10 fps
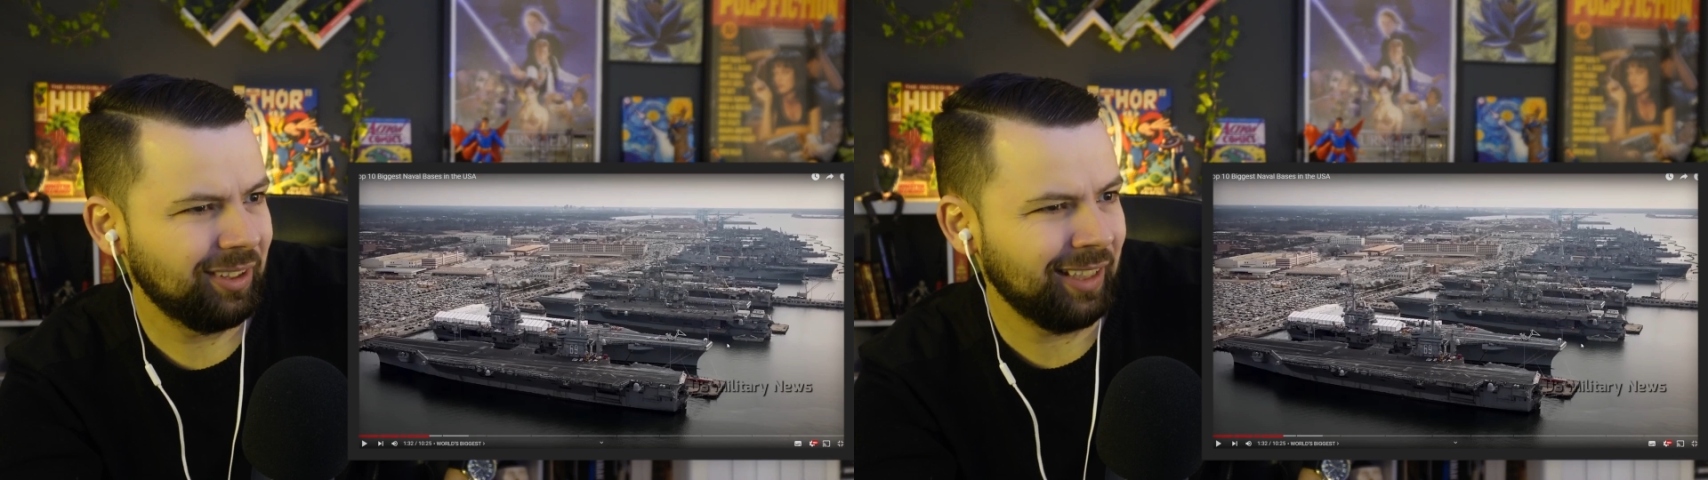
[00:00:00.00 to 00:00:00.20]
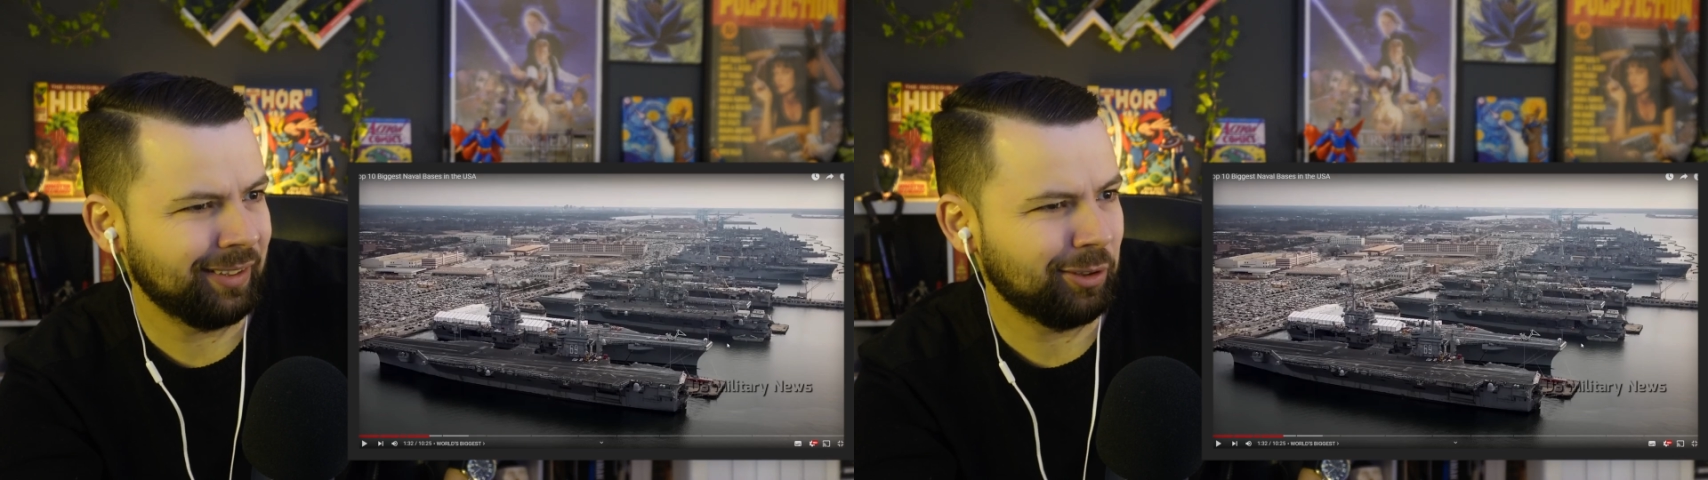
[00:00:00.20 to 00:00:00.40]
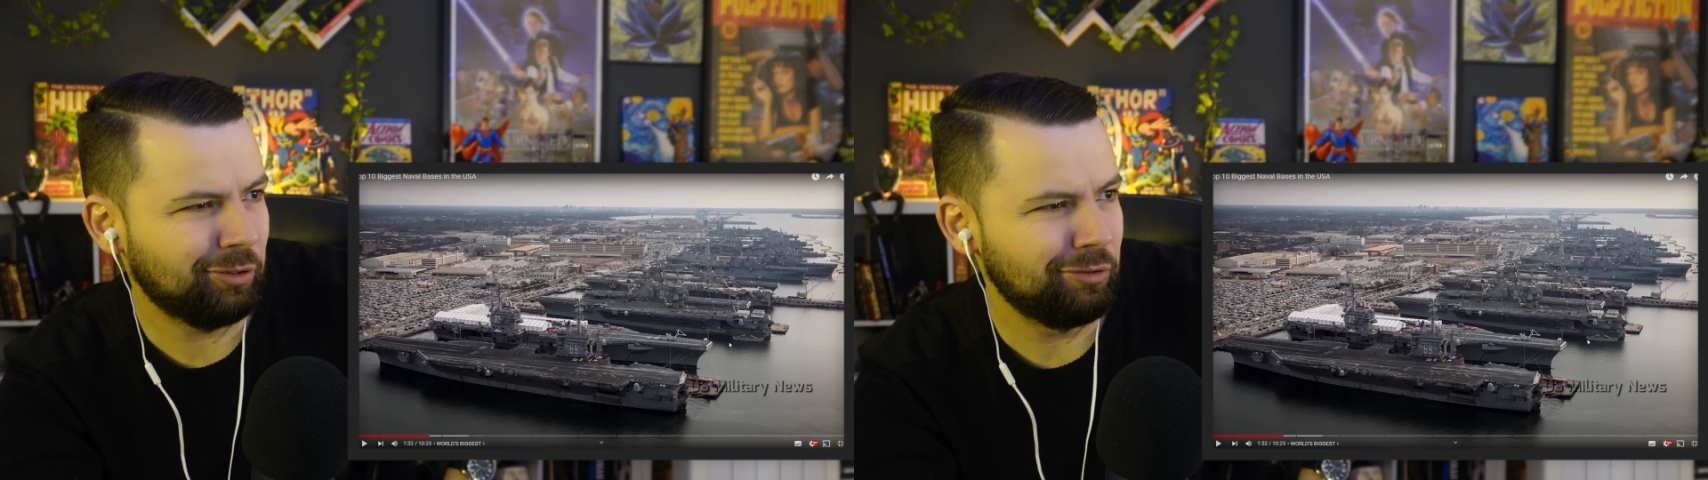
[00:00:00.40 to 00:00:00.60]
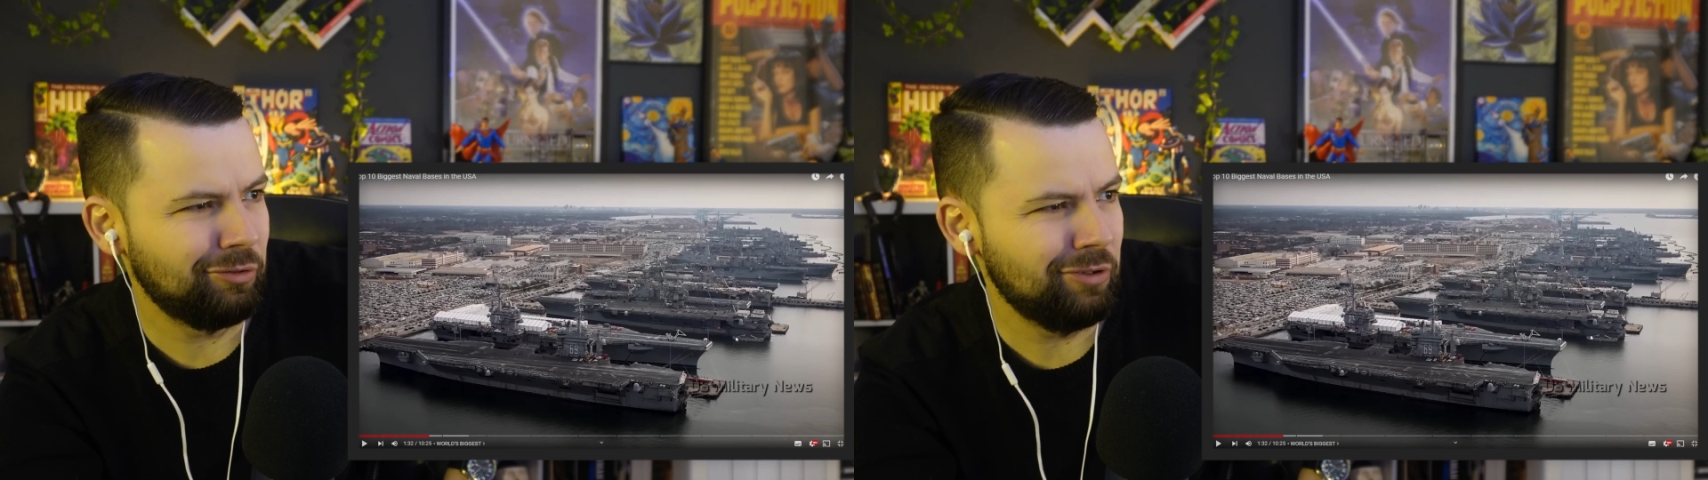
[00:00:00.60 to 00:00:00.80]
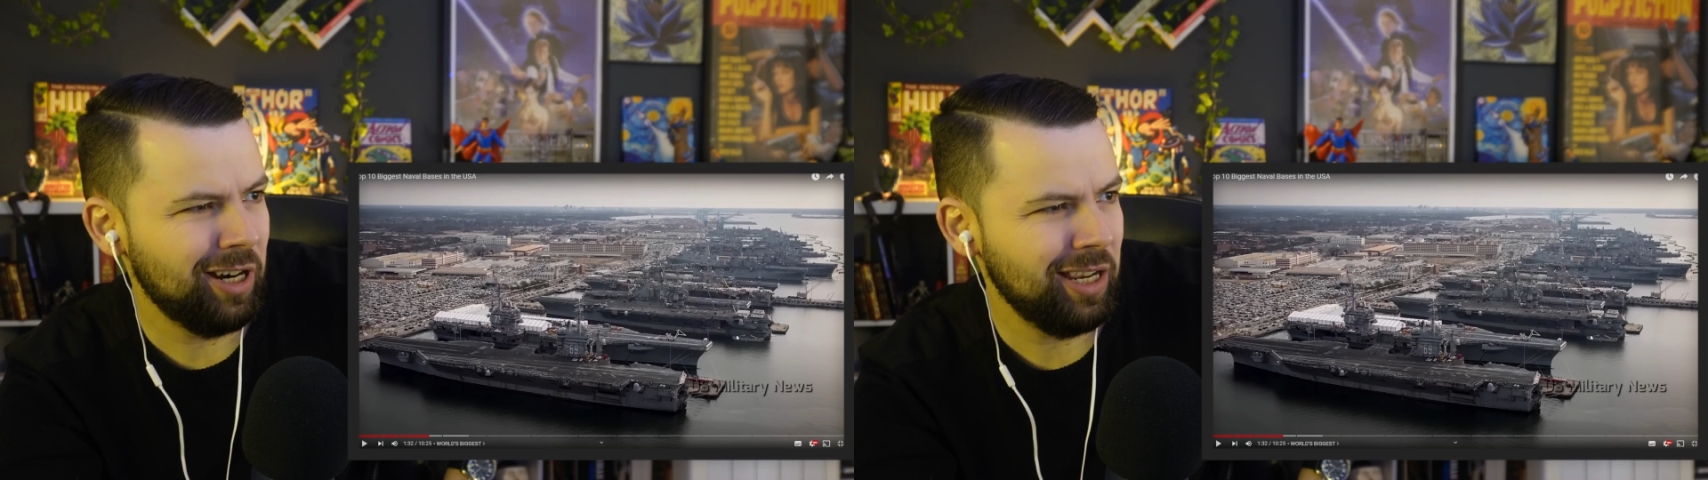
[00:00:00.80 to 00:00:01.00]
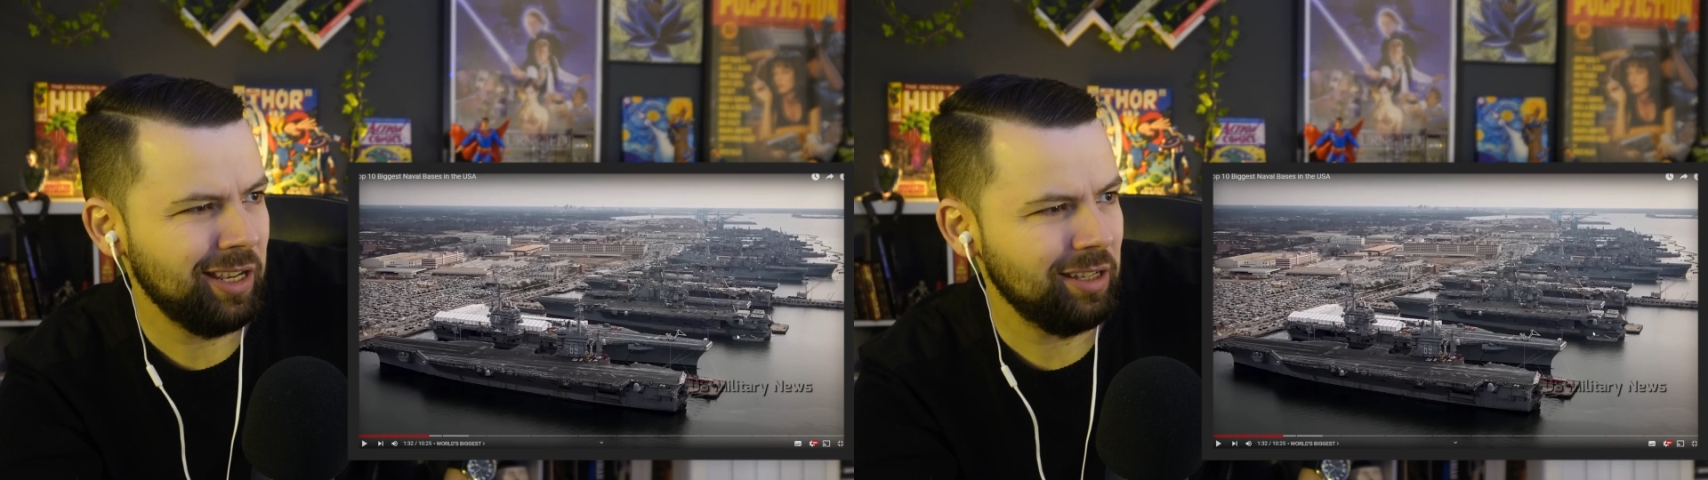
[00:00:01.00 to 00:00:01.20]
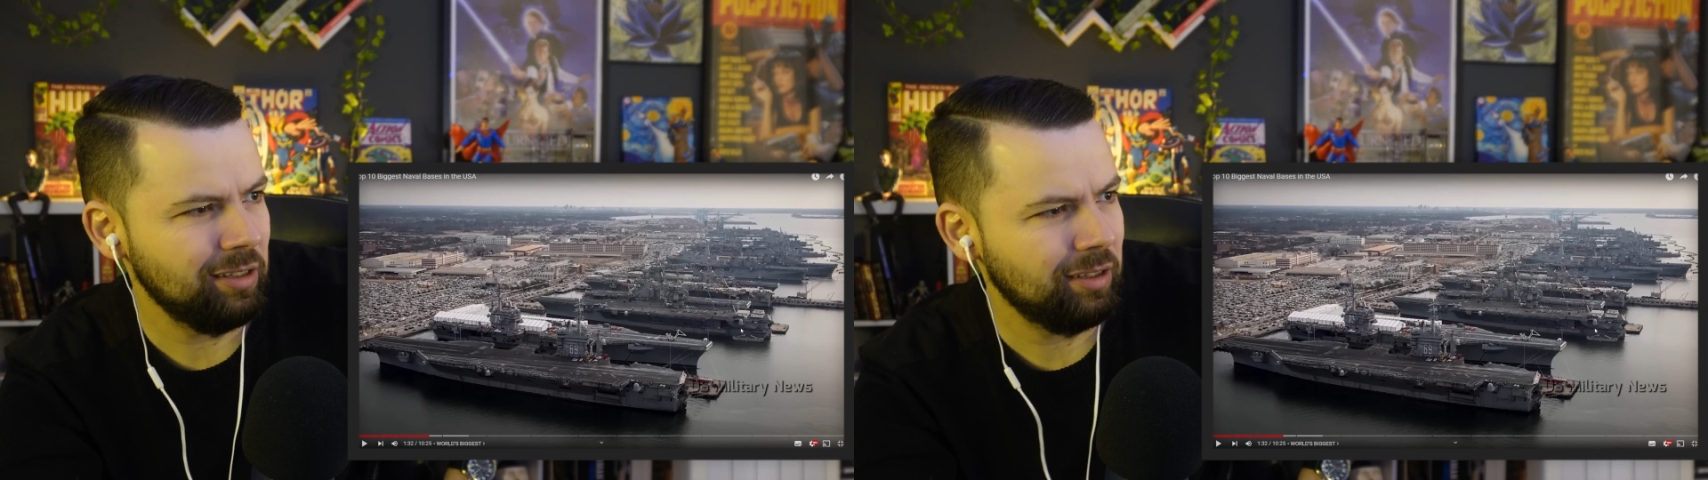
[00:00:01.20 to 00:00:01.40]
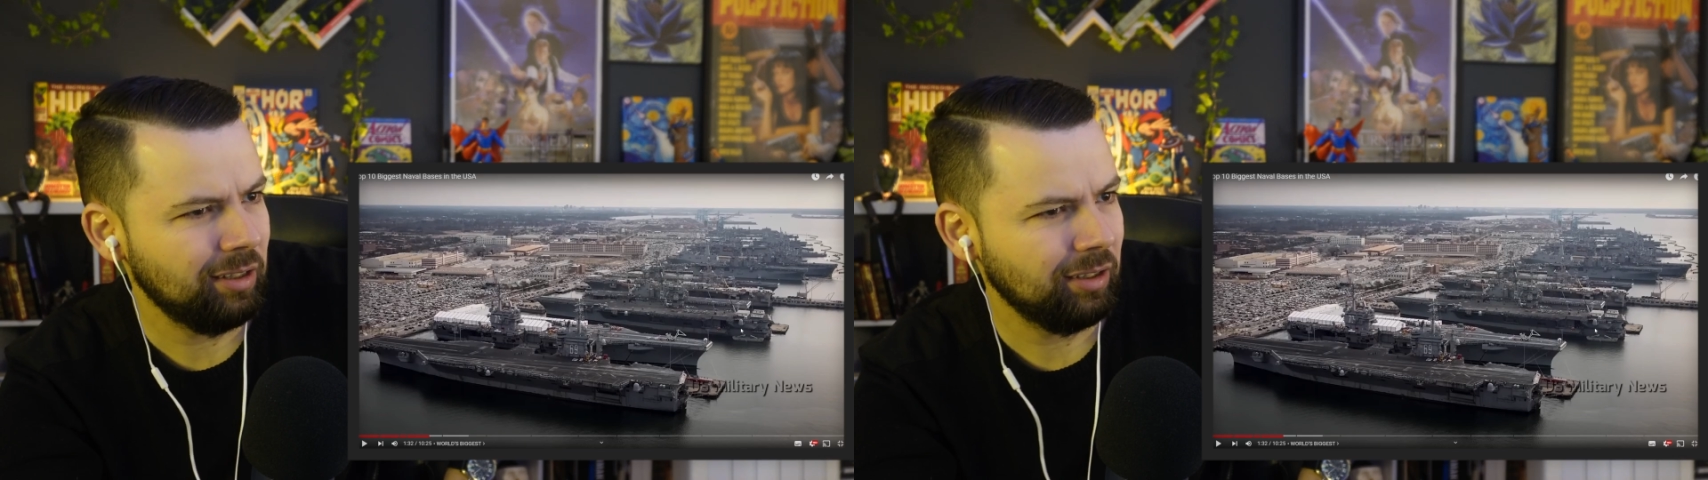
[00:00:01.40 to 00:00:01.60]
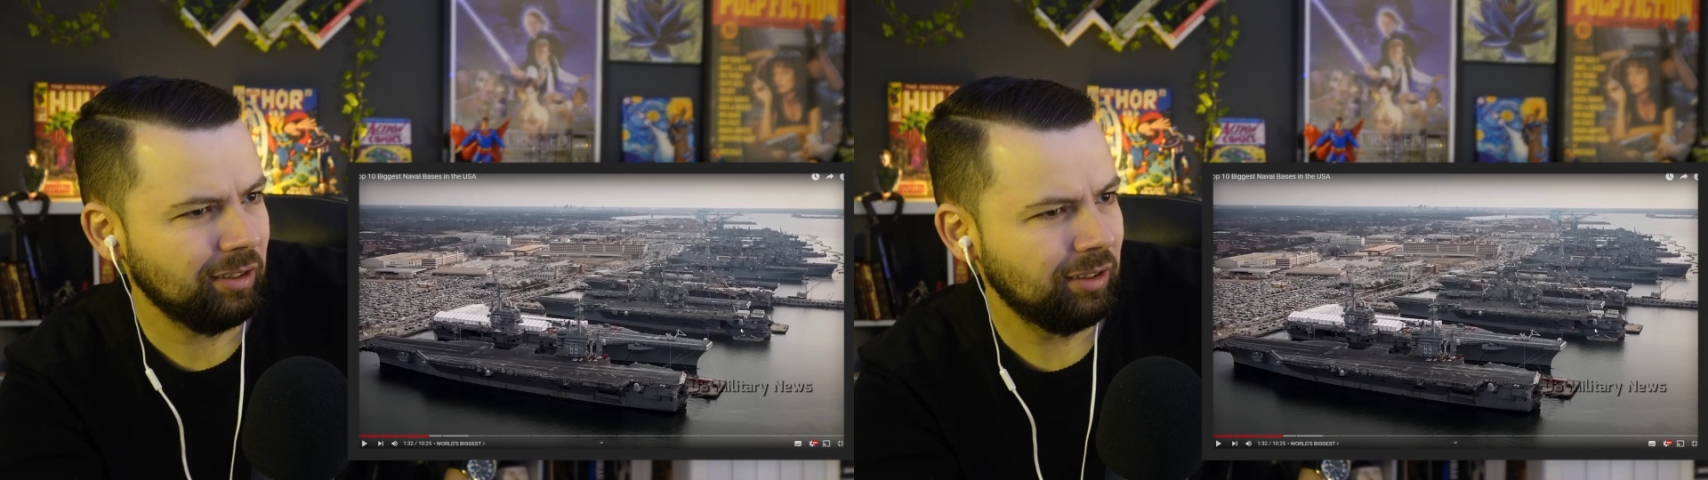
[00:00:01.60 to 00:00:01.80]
That's crazy.